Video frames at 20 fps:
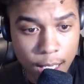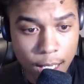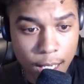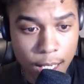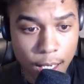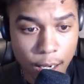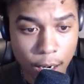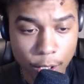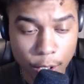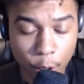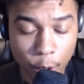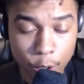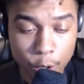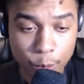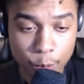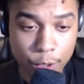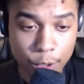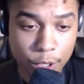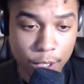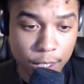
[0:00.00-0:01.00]
Uh, on the Arnold
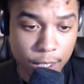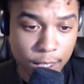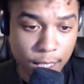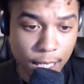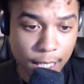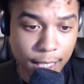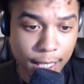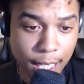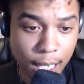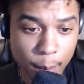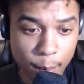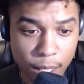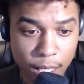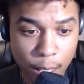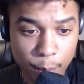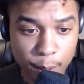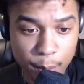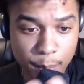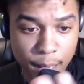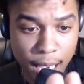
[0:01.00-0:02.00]
Schwarzenegger side of the game, man. I'll
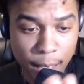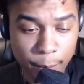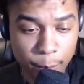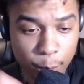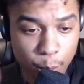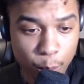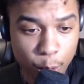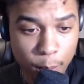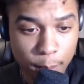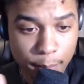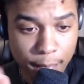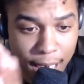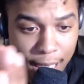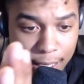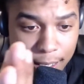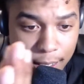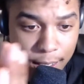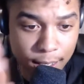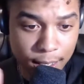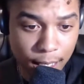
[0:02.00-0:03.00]
be back with more boxes.